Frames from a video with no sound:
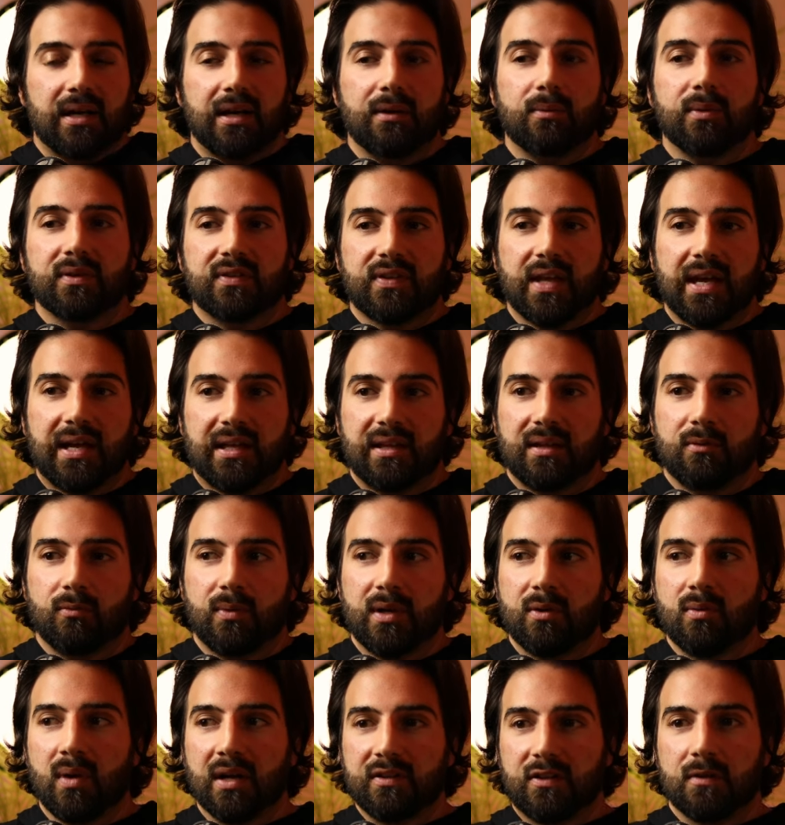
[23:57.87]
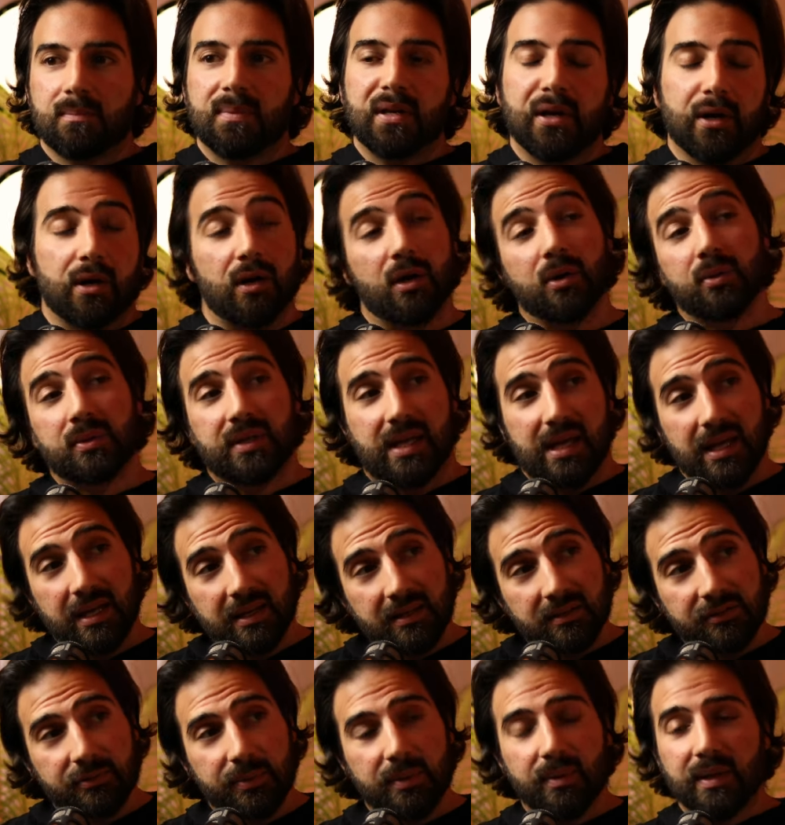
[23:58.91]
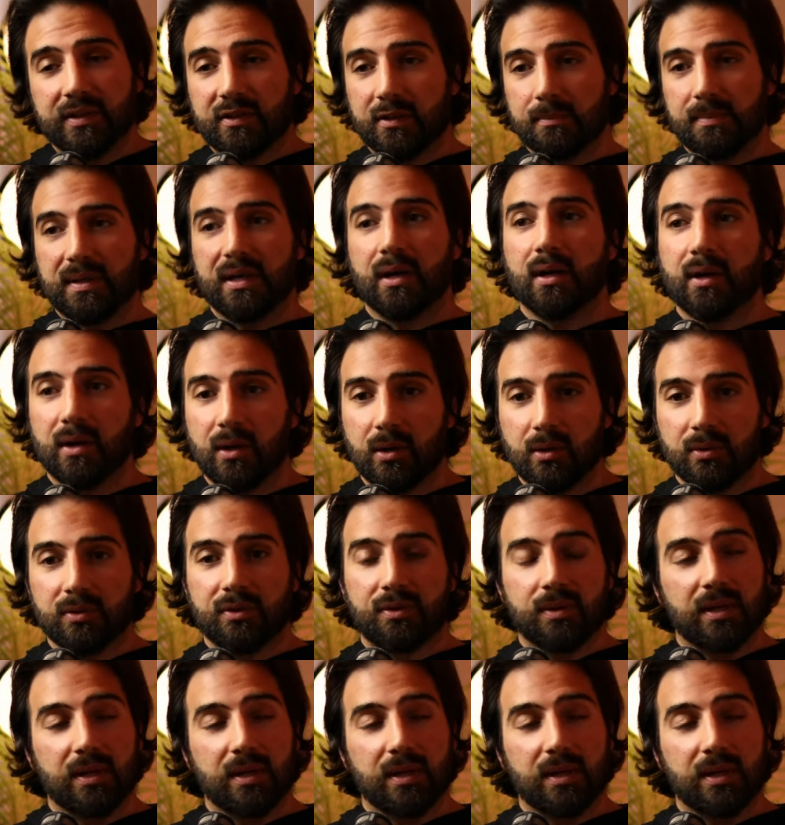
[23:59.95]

It was like, we want to be our own kings, we want to be our own